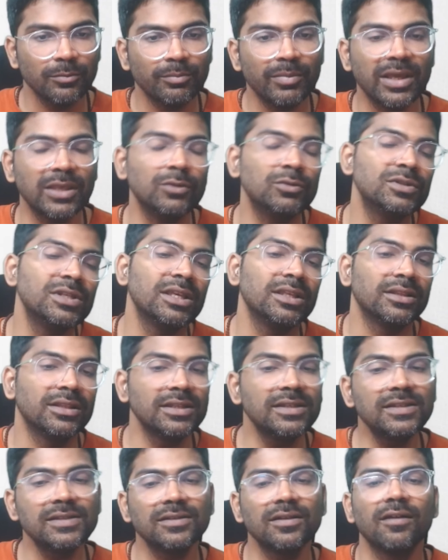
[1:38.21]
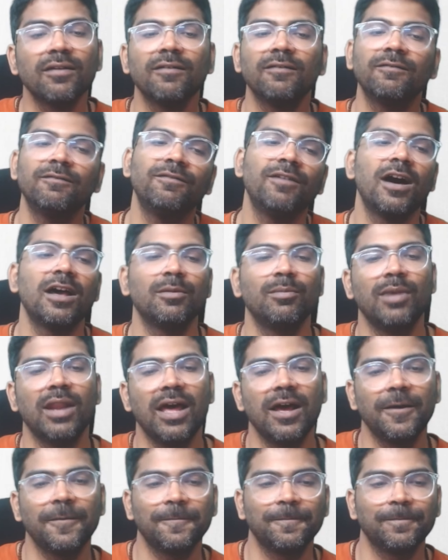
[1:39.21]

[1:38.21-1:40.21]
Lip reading: By using this formula.